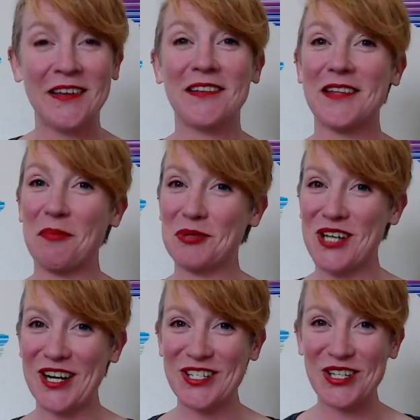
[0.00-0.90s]
they
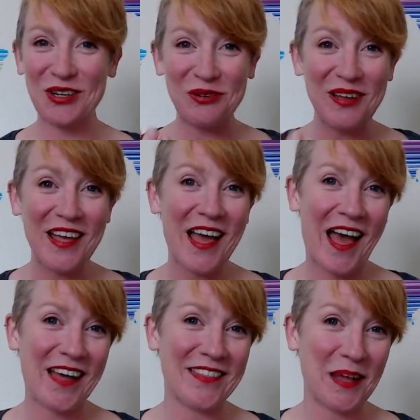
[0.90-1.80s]
protect you
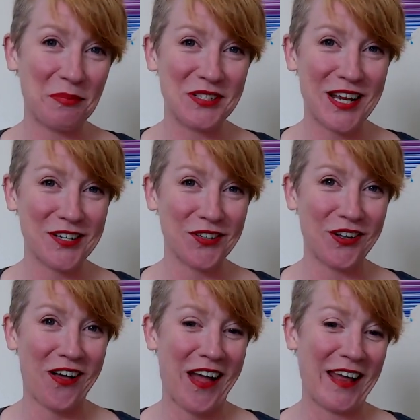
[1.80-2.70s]
and they protect your
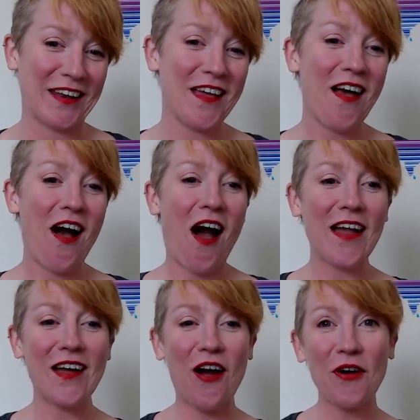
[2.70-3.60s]
client. I
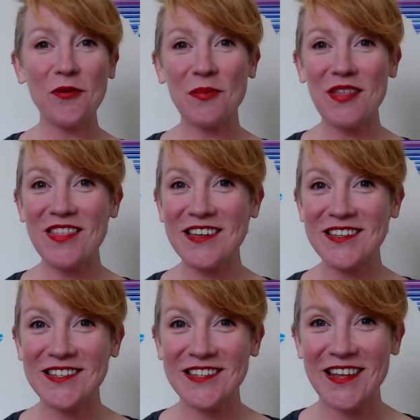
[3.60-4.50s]
hope
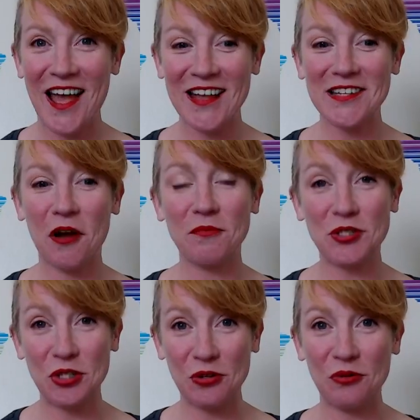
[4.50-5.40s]
this has helped
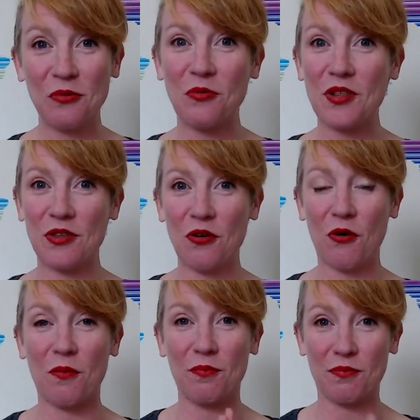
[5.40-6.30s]
you with your
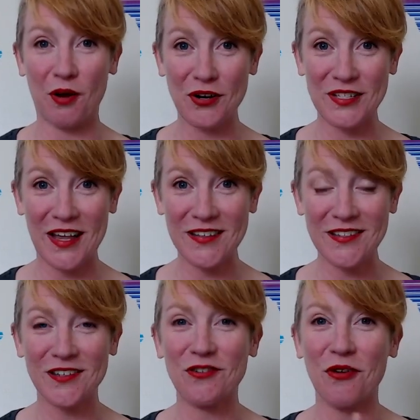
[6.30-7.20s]
process,
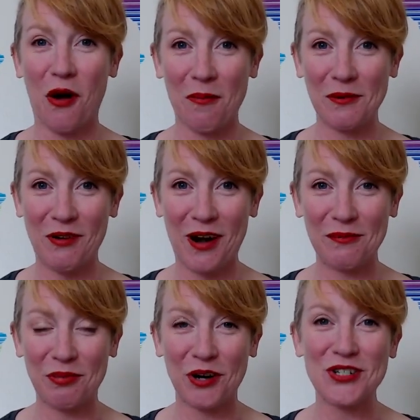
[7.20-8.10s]
your copywriting
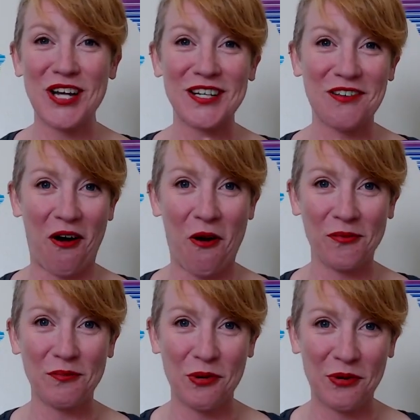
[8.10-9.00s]
project
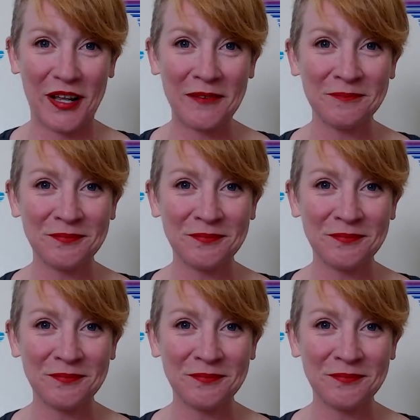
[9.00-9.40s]
onboarding.